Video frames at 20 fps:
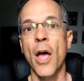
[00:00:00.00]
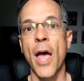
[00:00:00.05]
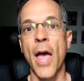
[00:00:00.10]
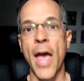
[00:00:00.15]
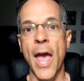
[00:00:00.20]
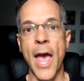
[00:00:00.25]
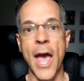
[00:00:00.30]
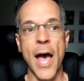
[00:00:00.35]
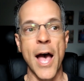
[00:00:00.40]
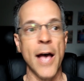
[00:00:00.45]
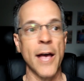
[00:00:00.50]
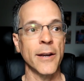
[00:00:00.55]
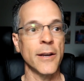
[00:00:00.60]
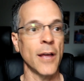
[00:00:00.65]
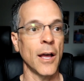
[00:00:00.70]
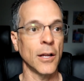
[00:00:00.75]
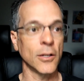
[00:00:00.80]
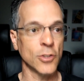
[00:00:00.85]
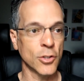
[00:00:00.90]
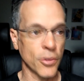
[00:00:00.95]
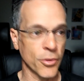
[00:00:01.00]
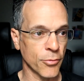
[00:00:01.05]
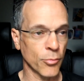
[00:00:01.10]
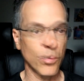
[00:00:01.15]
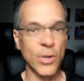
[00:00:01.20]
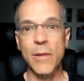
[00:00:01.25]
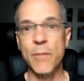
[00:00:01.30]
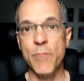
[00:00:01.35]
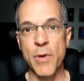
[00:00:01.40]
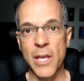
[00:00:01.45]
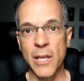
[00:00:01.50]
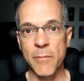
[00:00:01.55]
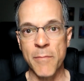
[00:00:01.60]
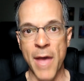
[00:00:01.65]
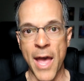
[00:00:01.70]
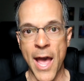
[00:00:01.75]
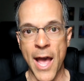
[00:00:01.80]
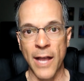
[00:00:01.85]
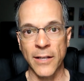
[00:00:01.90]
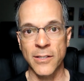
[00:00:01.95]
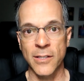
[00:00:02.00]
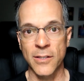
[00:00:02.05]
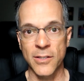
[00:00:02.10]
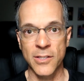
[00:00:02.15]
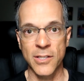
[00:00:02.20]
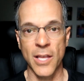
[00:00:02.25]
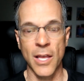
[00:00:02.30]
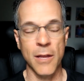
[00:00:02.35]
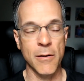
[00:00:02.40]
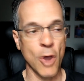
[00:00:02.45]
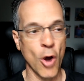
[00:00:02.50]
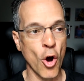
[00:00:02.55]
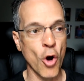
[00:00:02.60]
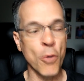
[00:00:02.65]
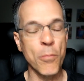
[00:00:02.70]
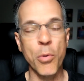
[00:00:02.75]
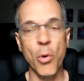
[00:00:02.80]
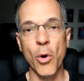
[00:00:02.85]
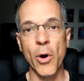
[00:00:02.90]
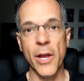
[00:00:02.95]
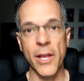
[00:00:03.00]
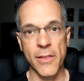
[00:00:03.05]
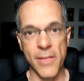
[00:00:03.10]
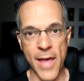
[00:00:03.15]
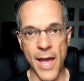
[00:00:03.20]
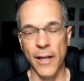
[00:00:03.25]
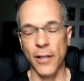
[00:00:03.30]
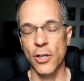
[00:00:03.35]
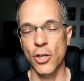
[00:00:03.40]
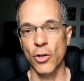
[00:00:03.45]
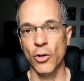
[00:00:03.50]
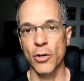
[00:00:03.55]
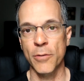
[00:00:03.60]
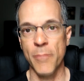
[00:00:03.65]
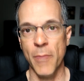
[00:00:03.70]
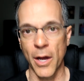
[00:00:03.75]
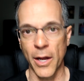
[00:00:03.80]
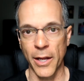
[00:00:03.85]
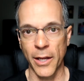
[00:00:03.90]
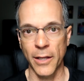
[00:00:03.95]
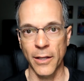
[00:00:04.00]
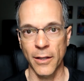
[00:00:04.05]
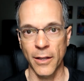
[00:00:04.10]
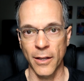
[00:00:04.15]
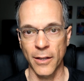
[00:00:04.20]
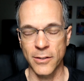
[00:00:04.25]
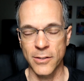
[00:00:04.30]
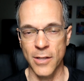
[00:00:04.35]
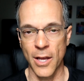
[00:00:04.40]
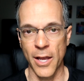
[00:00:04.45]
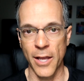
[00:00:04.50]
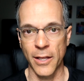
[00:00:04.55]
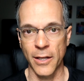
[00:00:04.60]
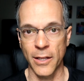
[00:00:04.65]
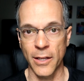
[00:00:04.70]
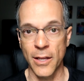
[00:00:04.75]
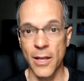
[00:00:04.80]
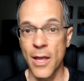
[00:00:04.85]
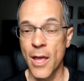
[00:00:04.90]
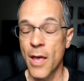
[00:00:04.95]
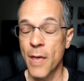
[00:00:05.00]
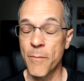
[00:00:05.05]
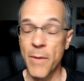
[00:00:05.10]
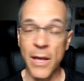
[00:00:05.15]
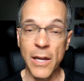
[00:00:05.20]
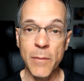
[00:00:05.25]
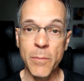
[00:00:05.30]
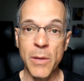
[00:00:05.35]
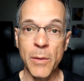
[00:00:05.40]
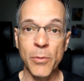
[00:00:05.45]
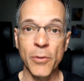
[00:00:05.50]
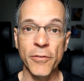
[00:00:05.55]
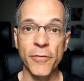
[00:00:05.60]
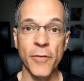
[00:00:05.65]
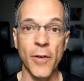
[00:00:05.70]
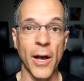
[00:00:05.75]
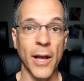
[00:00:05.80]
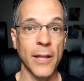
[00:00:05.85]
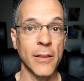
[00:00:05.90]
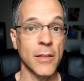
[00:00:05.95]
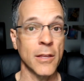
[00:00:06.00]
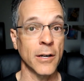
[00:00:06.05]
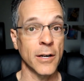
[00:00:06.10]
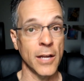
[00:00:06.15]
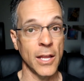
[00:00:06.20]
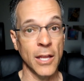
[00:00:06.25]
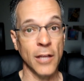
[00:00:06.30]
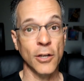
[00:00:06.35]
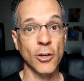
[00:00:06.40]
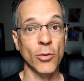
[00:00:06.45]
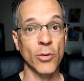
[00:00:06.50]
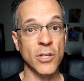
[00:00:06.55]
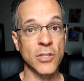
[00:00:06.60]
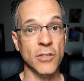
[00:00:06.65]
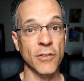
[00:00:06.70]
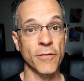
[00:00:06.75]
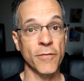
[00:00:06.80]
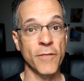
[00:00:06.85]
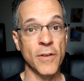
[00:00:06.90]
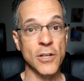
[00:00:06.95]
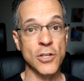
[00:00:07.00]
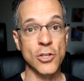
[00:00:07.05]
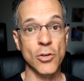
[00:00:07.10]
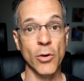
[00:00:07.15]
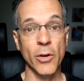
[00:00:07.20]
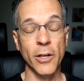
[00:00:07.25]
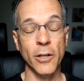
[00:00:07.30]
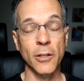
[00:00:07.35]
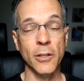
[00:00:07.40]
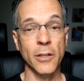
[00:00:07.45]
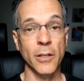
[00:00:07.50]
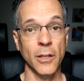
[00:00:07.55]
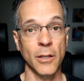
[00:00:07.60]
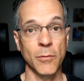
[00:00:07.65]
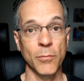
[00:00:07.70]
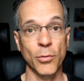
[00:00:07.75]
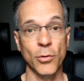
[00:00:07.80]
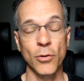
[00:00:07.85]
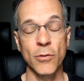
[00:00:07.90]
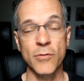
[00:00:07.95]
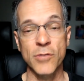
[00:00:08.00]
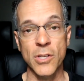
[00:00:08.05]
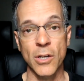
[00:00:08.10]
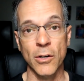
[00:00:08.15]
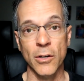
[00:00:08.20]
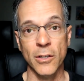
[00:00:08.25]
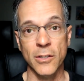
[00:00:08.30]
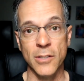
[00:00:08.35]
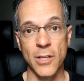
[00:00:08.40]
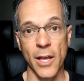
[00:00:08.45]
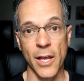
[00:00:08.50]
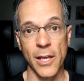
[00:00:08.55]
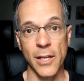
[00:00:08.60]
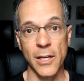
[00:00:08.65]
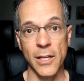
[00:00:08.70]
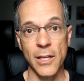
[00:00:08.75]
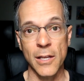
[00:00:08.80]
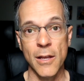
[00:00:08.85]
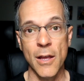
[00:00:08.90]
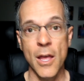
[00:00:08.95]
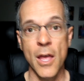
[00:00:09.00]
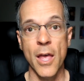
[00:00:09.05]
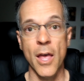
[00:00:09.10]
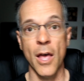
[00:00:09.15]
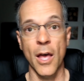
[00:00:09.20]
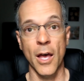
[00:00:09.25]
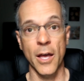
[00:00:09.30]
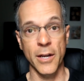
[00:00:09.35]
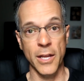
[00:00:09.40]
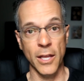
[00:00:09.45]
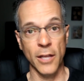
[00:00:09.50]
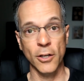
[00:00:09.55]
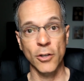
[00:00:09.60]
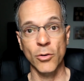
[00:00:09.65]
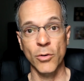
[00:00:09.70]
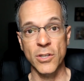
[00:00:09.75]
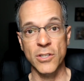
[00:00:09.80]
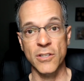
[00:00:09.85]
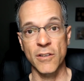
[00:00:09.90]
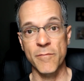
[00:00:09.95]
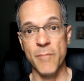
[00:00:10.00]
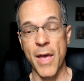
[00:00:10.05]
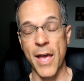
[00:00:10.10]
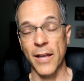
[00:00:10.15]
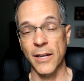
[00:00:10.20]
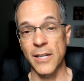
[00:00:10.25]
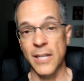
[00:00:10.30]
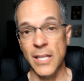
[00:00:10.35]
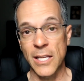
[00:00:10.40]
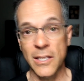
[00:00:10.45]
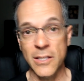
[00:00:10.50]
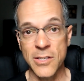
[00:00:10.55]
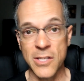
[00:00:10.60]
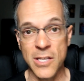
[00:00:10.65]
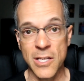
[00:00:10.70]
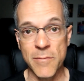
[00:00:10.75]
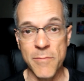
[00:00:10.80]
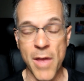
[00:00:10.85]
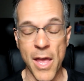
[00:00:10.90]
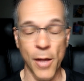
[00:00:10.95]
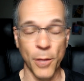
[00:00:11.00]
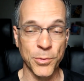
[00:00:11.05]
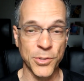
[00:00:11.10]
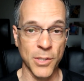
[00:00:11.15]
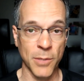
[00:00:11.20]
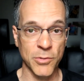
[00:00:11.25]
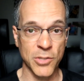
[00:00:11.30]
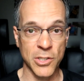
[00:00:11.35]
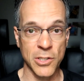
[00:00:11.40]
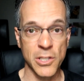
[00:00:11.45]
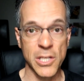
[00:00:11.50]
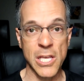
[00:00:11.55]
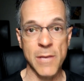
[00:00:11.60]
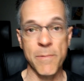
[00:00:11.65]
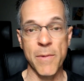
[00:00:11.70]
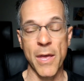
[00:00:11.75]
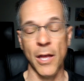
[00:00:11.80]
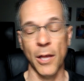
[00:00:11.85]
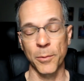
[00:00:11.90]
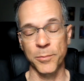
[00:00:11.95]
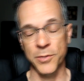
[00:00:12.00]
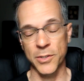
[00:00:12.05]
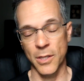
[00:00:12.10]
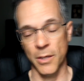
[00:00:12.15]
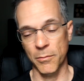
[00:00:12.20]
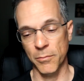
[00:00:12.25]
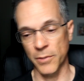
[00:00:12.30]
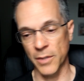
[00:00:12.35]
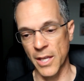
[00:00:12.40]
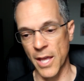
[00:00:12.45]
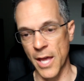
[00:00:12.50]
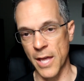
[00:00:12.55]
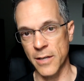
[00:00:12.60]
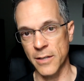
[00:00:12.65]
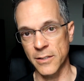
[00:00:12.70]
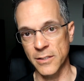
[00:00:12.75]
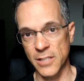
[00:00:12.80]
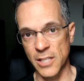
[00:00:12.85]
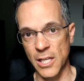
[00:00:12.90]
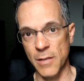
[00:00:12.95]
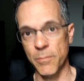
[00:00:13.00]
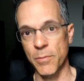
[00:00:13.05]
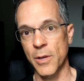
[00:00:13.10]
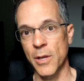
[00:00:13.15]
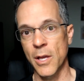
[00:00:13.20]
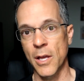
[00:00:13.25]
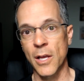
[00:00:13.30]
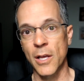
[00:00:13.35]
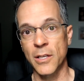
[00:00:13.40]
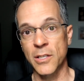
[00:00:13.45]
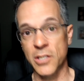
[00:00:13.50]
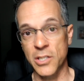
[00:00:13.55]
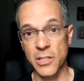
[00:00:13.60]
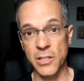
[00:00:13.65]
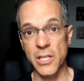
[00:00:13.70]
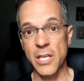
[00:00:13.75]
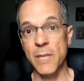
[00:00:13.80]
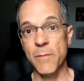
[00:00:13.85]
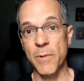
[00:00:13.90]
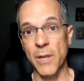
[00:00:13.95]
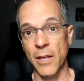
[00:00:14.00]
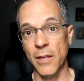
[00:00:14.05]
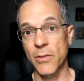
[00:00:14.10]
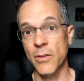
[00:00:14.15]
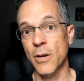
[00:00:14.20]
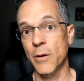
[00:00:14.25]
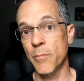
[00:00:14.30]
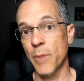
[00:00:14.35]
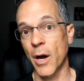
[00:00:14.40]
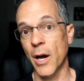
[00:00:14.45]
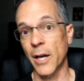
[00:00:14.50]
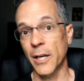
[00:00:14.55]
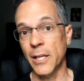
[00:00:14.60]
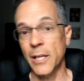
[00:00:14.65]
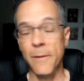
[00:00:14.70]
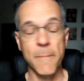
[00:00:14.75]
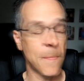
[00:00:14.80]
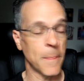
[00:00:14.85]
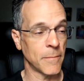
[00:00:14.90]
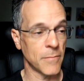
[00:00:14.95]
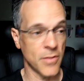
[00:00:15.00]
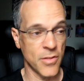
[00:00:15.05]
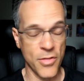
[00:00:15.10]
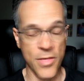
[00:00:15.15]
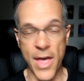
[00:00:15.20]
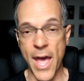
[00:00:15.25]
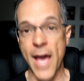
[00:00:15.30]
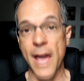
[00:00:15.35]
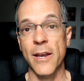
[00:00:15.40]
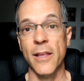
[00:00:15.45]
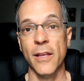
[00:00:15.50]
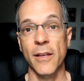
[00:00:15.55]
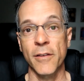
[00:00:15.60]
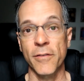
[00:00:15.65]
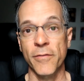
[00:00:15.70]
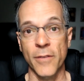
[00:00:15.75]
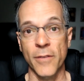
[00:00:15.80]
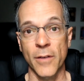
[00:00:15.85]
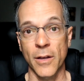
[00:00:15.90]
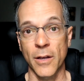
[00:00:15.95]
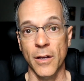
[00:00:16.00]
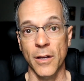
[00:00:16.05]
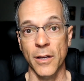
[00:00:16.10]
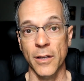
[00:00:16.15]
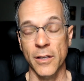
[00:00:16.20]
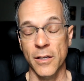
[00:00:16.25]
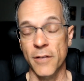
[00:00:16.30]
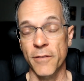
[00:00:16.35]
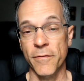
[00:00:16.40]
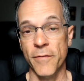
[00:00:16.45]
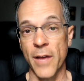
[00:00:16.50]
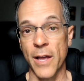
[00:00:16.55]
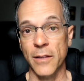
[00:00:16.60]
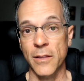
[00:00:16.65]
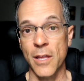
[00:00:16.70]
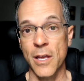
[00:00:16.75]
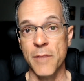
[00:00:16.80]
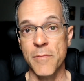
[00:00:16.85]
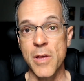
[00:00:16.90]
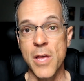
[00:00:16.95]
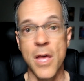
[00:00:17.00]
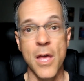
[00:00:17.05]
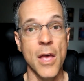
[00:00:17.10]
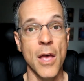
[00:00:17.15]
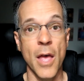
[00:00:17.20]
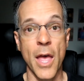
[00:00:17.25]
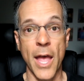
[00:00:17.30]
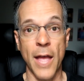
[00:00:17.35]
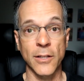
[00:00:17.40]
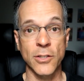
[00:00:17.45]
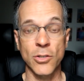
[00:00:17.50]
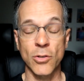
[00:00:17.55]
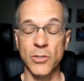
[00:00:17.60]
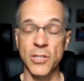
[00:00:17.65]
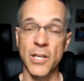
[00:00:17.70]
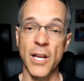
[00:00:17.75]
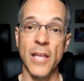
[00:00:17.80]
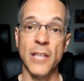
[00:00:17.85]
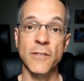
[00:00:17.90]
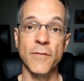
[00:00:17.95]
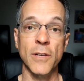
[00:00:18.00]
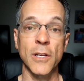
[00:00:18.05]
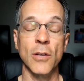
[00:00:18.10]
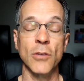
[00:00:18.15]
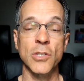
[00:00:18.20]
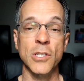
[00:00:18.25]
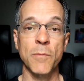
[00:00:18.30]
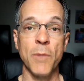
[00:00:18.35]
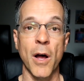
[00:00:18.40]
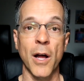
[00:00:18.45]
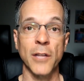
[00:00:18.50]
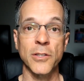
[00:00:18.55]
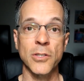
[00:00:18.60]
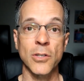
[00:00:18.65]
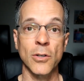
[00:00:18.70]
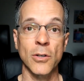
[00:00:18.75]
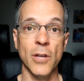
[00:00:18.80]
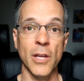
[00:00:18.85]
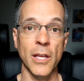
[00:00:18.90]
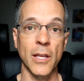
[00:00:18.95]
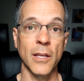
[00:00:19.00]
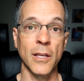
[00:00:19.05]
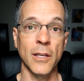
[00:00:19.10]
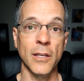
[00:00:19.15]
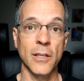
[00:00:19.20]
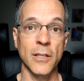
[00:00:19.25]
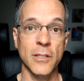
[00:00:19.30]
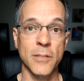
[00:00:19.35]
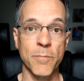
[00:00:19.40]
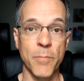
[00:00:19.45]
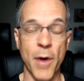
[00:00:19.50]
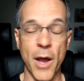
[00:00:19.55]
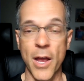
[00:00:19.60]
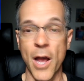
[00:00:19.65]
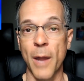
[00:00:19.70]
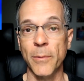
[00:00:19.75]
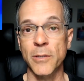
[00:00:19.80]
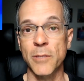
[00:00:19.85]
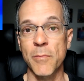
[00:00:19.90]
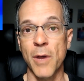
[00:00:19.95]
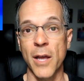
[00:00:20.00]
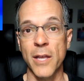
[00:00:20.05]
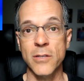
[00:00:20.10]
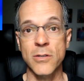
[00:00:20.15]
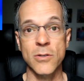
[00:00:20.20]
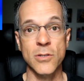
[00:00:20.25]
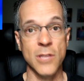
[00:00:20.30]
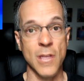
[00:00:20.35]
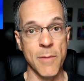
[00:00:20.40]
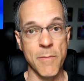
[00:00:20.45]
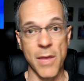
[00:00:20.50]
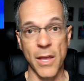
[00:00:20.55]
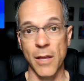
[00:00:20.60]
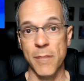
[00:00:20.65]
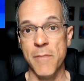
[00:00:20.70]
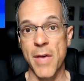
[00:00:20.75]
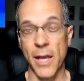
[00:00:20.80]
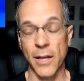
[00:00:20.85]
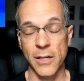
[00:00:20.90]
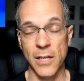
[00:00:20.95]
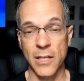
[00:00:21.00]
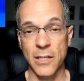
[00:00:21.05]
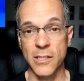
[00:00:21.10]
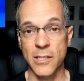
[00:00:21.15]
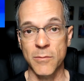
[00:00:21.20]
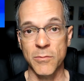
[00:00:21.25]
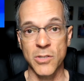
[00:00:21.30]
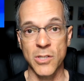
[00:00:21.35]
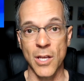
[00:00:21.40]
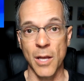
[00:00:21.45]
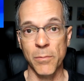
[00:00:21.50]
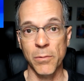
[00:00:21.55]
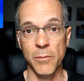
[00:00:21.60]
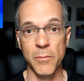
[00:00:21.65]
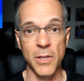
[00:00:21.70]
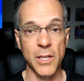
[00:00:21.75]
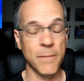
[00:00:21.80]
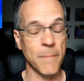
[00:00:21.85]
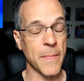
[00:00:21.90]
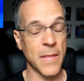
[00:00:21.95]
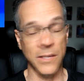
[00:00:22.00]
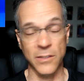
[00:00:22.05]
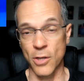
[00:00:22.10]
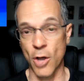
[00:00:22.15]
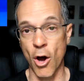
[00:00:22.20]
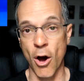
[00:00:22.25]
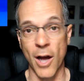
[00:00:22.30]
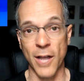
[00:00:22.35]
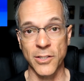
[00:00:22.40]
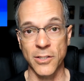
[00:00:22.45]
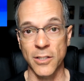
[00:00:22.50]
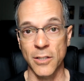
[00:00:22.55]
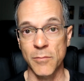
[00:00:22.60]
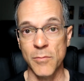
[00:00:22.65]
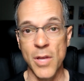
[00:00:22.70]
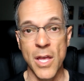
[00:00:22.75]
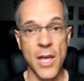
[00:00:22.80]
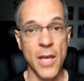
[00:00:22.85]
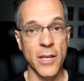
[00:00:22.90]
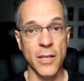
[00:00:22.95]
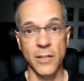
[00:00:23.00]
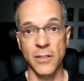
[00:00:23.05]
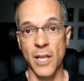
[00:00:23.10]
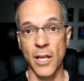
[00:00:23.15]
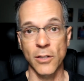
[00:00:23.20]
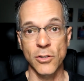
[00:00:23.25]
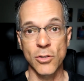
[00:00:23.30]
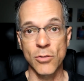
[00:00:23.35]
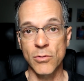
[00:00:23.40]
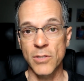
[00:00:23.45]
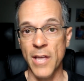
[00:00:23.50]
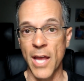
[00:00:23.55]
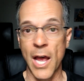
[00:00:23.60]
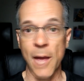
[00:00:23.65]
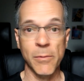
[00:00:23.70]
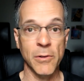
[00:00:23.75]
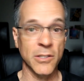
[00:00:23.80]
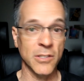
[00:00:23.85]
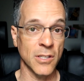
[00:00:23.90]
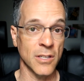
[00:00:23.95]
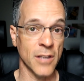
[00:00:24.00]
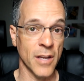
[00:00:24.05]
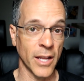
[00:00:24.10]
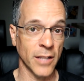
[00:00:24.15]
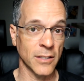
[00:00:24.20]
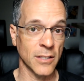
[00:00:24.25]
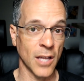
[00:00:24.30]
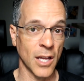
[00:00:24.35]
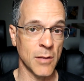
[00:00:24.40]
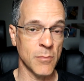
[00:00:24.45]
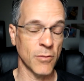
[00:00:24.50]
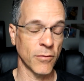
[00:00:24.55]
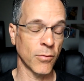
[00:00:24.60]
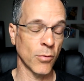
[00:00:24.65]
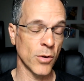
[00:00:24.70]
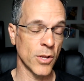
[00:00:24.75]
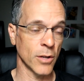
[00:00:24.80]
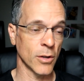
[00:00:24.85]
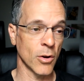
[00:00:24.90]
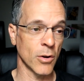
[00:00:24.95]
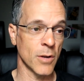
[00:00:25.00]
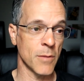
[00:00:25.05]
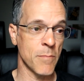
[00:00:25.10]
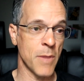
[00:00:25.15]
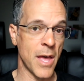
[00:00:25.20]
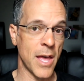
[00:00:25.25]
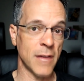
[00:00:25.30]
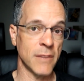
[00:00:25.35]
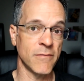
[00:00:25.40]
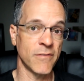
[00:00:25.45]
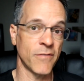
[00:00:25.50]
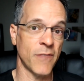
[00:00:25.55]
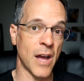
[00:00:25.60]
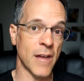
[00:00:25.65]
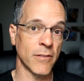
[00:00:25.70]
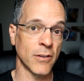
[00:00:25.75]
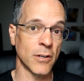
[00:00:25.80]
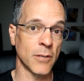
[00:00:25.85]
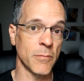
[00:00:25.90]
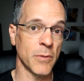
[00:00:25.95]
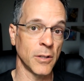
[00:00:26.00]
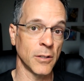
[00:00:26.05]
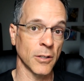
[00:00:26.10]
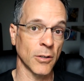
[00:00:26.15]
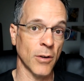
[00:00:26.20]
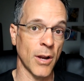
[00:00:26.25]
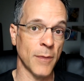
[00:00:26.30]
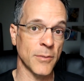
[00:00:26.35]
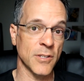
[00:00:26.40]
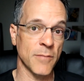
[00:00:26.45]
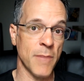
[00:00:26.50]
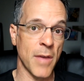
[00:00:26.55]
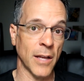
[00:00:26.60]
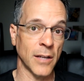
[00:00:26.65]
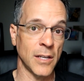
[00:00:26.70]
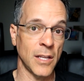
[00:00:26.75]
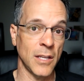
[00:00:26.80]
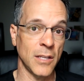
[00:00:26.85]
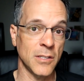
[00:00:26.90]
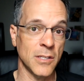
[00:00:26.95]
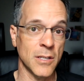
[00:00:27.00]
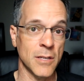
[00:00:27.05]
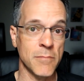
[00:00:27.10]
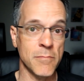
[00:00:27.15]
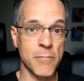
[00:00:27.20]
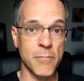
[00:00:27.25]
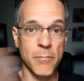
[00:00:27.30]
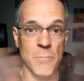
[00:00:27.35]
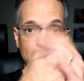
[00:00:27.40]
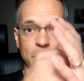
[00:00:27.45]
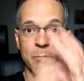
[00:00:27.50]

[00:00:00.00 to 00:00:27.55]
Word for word: had three Big Macs and said, oh boy, that cured my anxiety. Many people find that an increase of fish oil improves their anxiety. An increase of magnesium helps them sleep, helps them get deep sleep in their body. That uh, can affect them. And so today's video sponsor is Bioptimizers. They make a magnesium supplement. It's awesome. You take two tablets at nighttime before you go to bed, five hundred milligrams of magnesium,